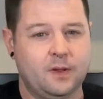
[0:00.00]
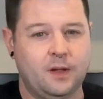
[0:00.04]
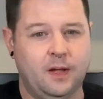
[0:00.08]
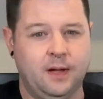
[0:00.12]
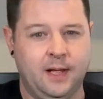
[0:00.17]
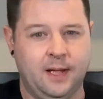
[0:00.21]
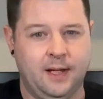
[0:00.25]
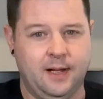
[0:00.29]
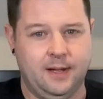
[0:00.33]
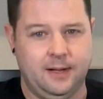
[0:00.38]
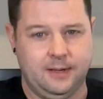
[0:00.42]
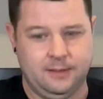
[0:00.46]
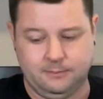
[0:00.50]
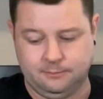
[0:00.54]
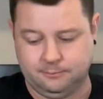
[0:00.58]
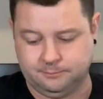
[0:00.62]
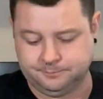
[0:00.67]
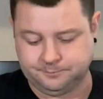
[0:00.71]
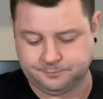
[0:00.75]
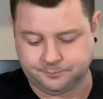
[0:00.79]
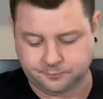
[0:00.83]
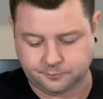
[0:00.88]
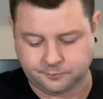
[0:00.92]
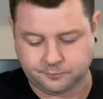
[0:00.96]
And
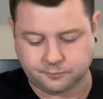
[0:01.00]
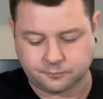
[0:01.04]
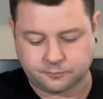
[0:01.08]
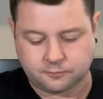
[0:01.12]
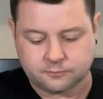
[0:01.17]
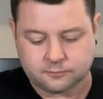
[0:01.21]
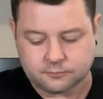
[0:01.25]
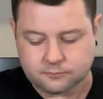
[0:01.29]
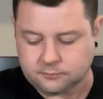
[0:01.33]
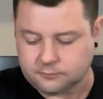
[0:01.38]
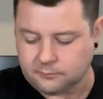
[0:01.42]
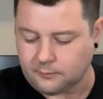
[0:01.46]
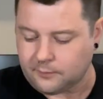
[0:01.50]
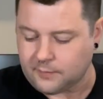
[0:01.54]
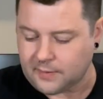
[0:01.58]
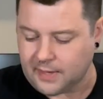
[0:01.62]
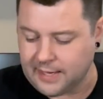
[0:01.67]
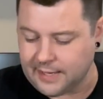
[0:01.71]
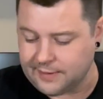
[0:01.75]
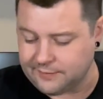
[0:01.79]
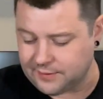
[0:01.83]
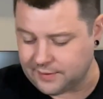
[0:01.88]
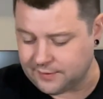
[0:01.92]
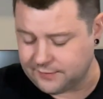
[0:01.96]

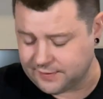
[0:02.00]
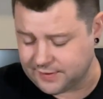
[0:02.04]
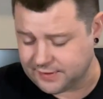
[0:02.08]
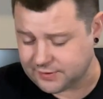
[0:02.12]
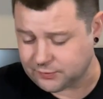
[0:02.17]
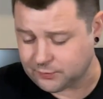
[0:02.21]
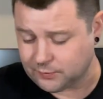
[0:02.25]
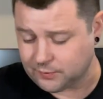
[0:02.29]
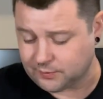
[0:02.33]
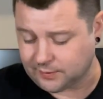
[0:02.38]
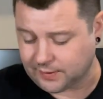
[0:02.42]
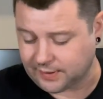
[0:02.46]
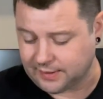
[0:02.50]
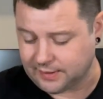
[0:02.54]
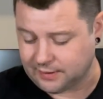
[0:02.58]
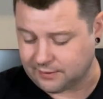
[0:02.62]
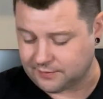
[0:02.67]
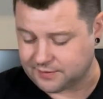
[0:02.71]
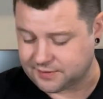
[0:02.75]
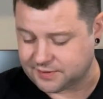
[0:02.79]
then this one right here